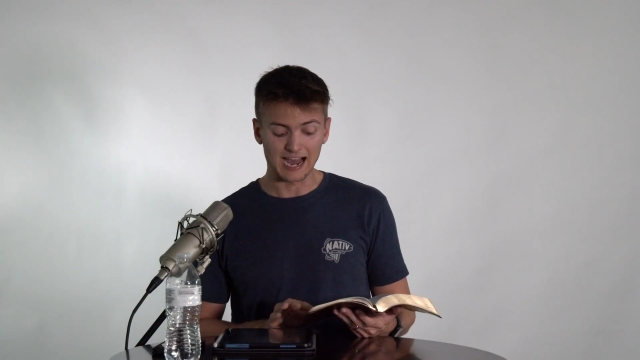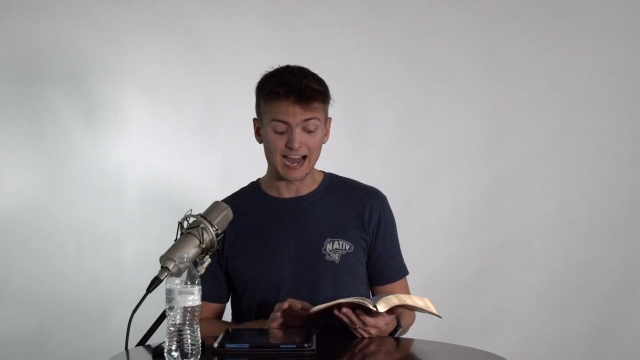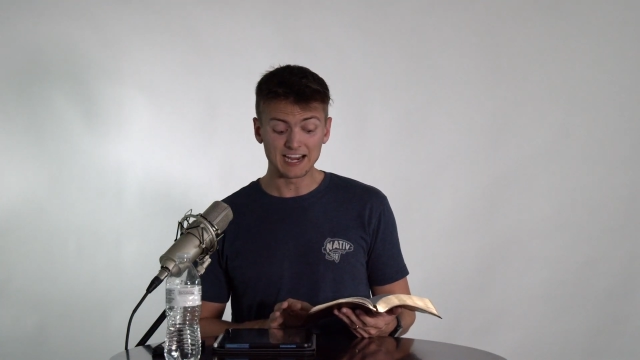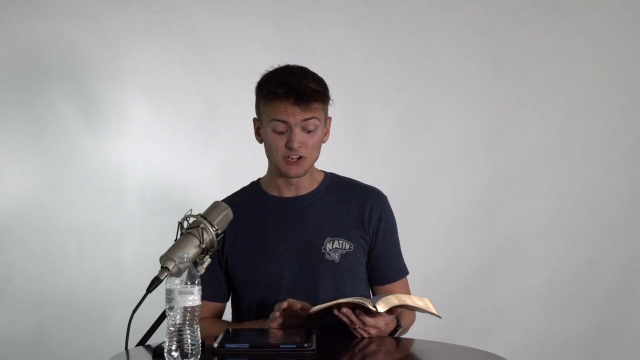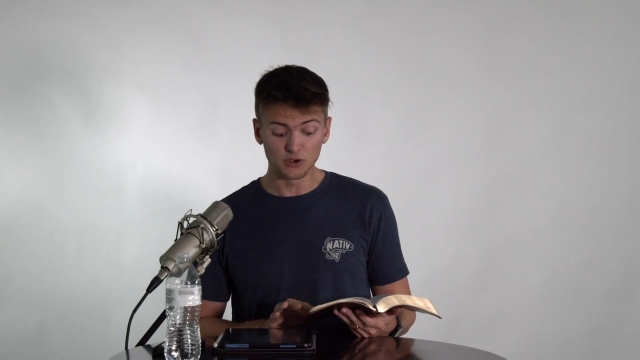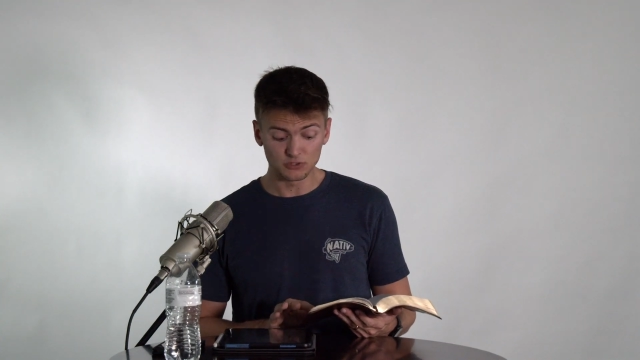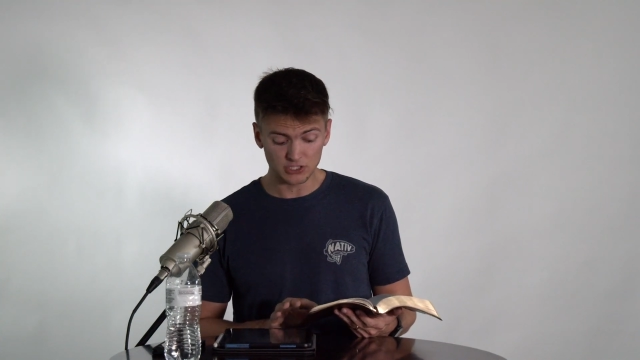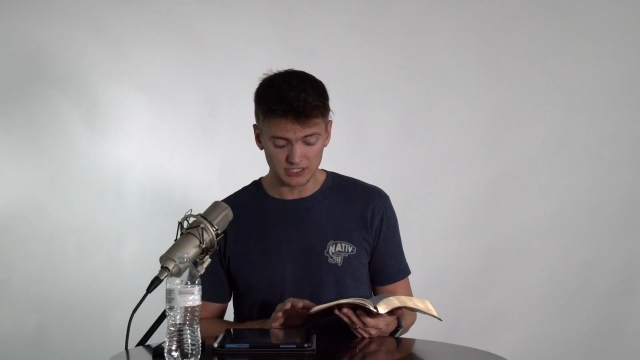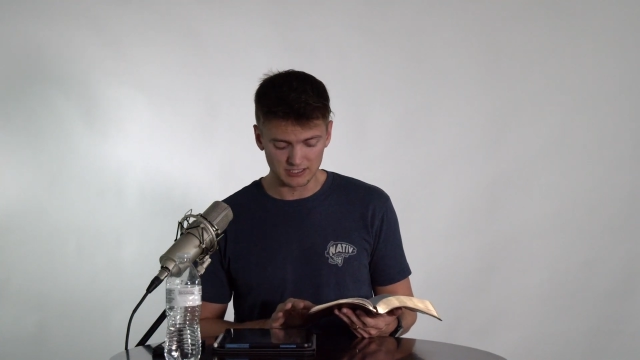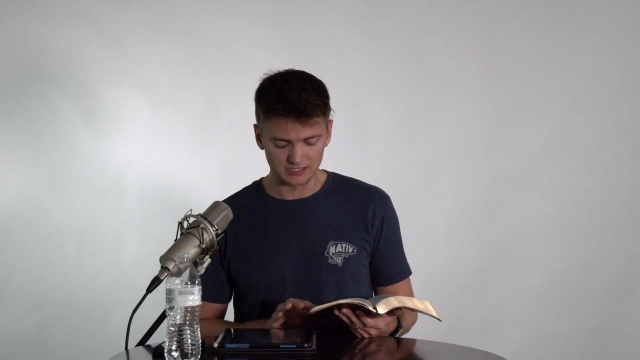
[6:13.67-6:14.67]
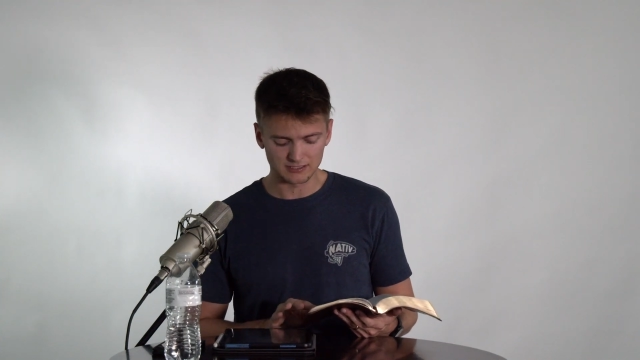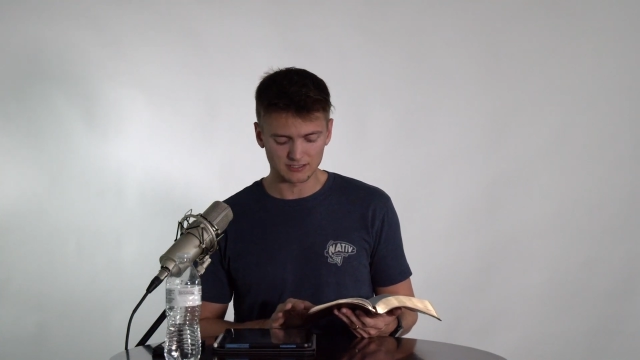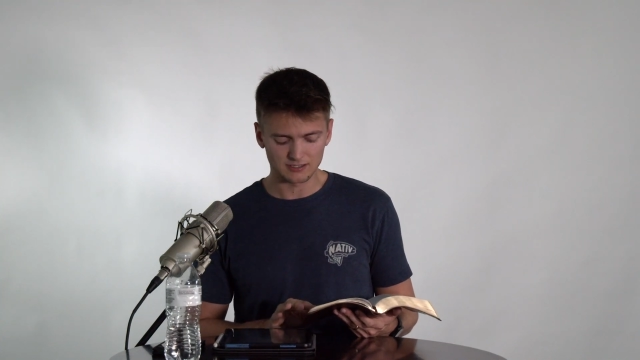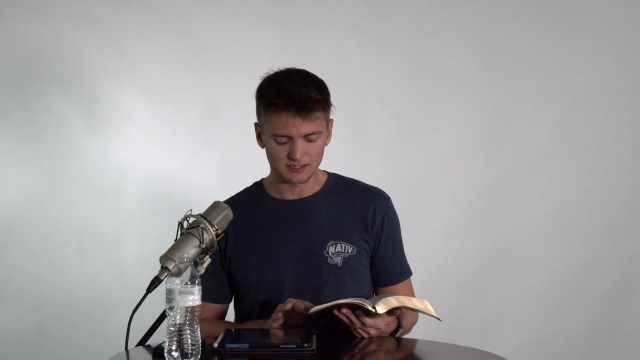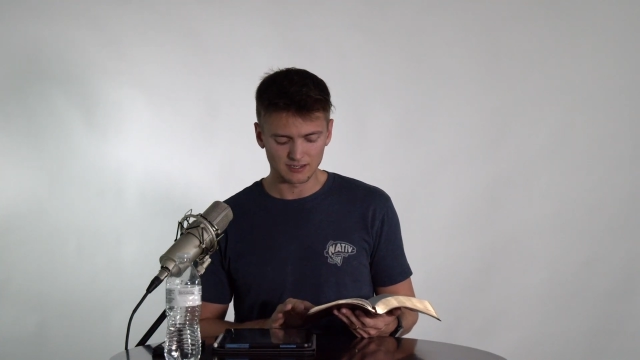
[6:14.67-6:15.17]
I know
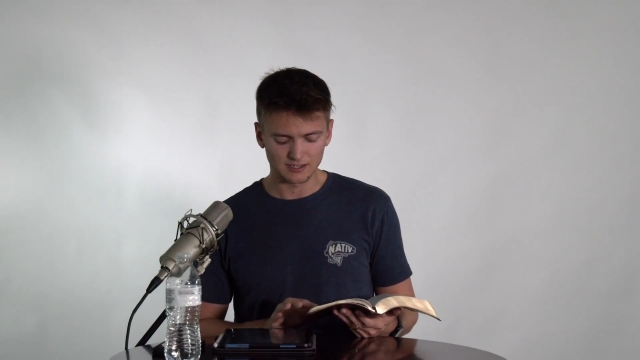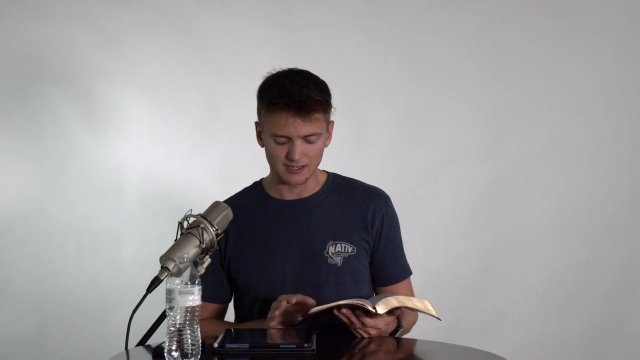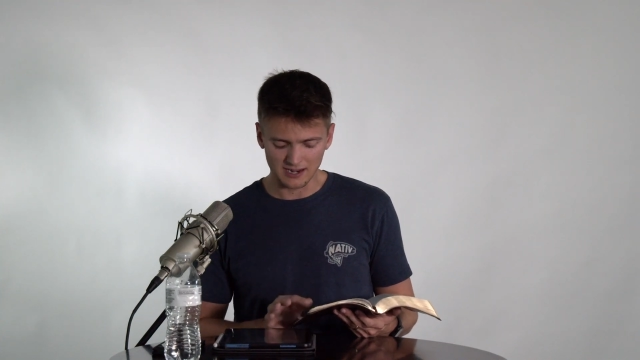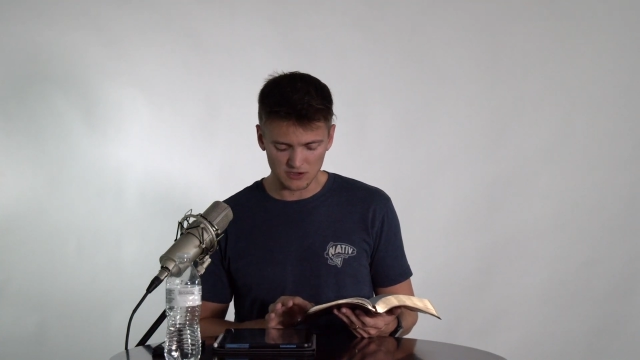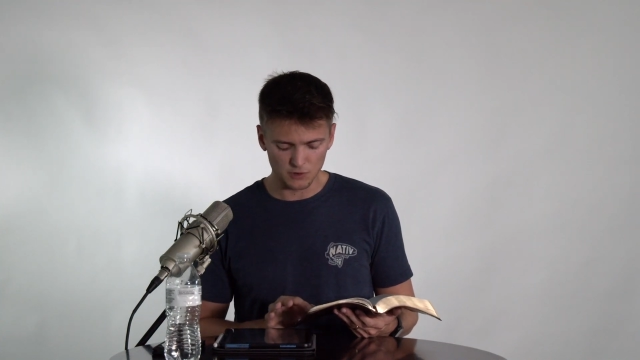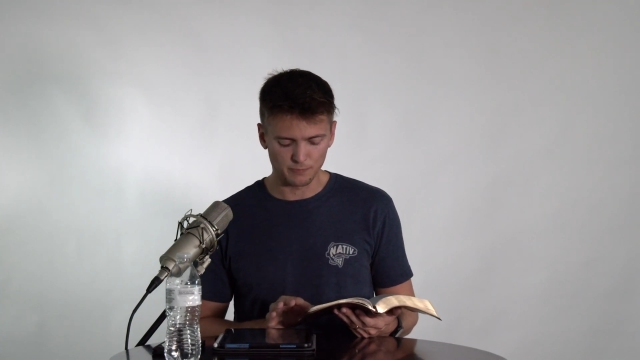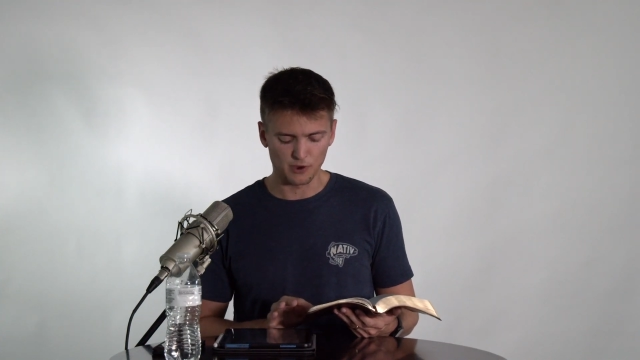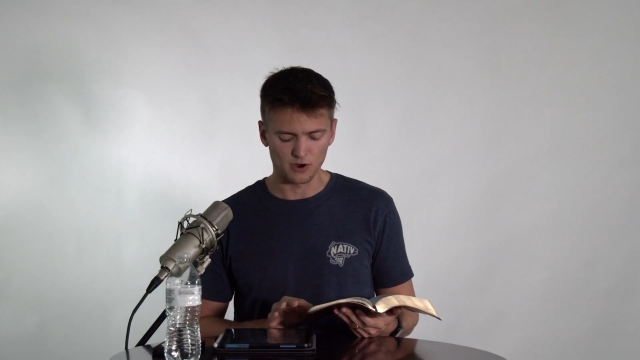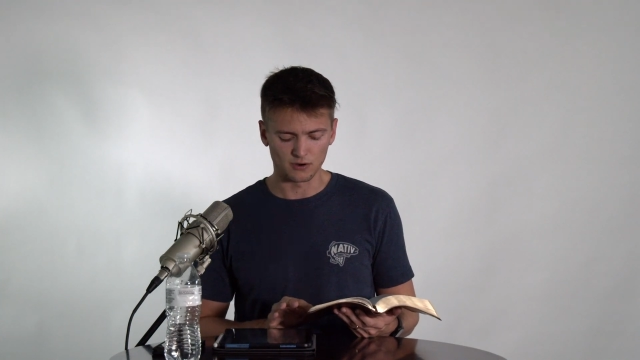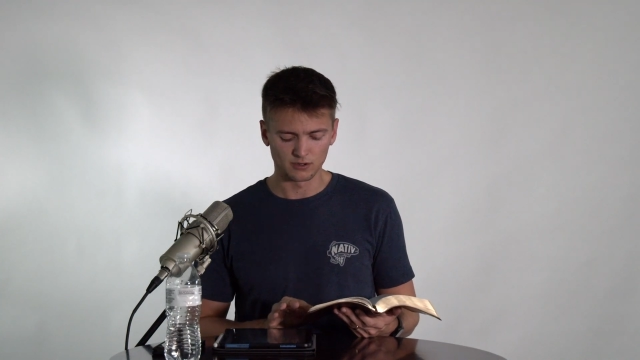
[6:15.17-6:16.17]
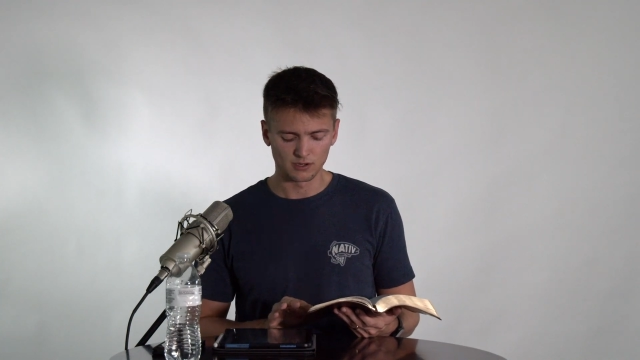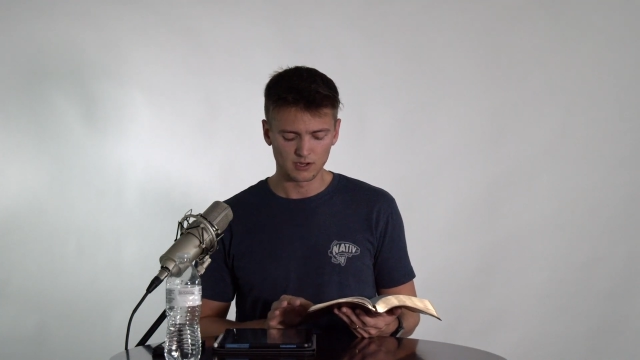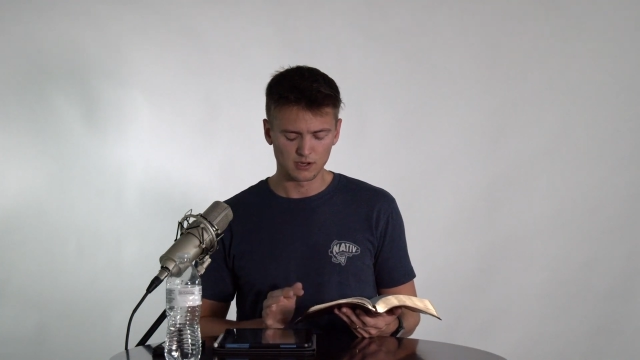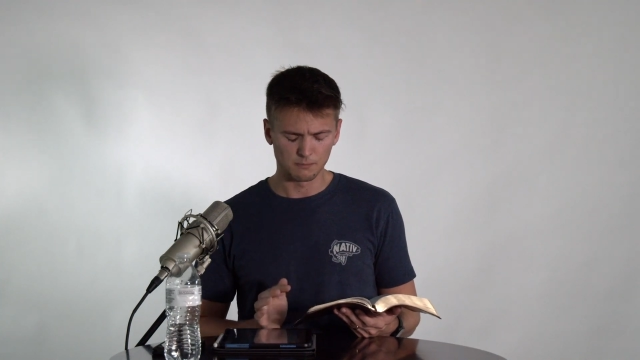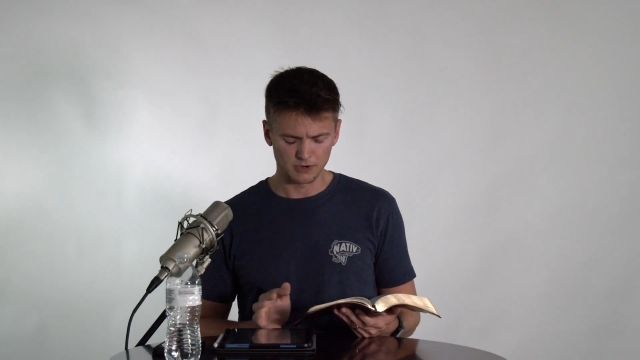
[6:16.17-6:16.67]
Jesus and I know Paul,
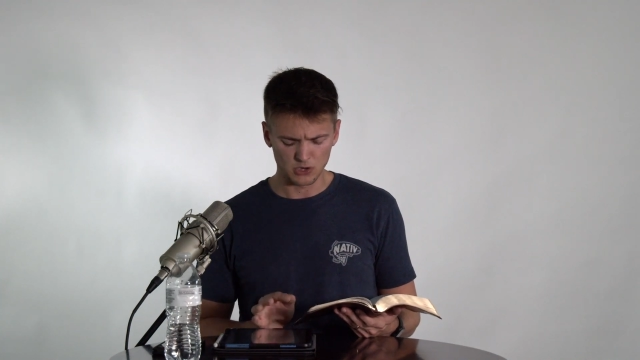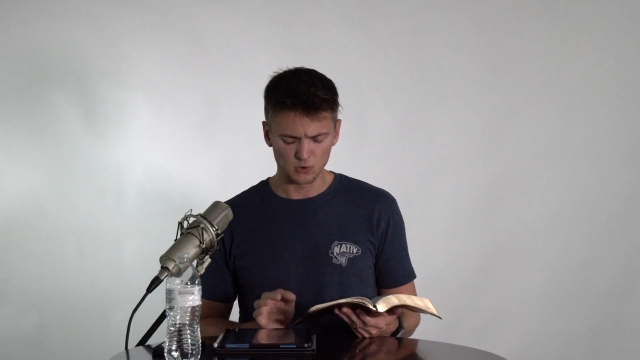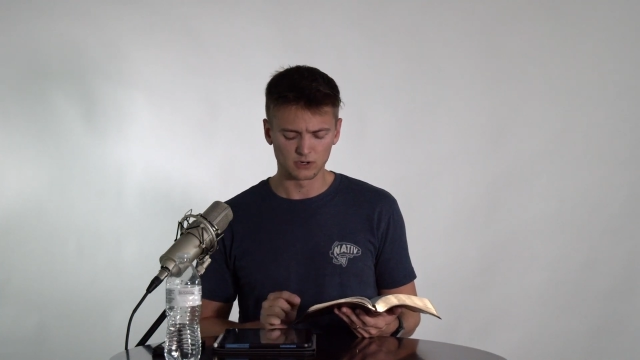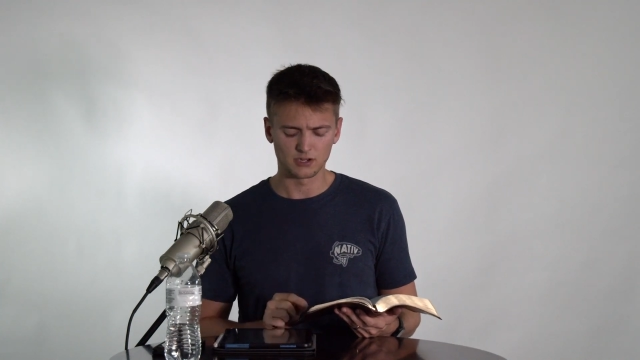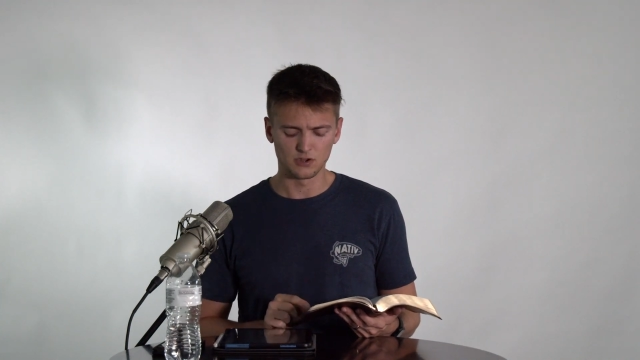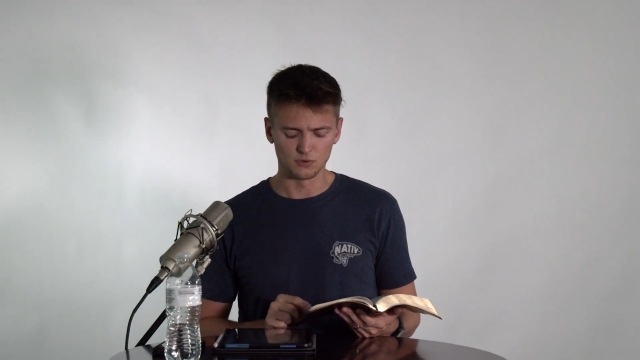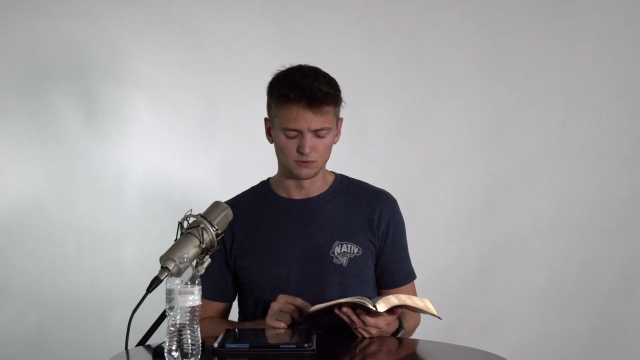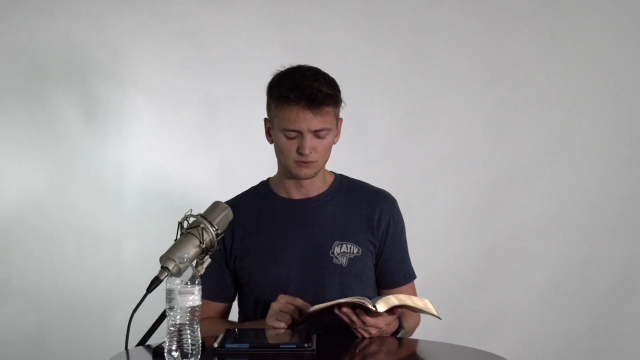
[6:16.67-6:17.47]
but who are you?